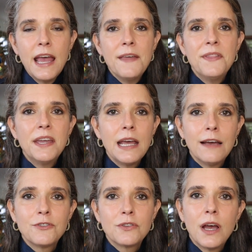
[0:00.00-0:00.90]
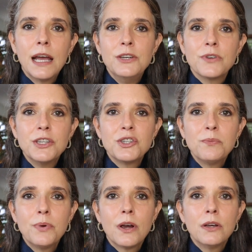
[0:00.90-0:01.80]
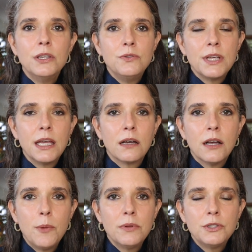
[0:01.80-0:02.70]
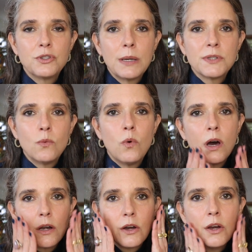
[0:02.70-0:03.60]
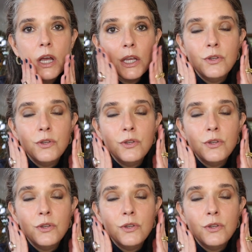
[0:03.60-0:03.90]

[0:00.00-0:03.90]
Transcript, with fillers: And then after the hydration part, you take a couple of drops of water,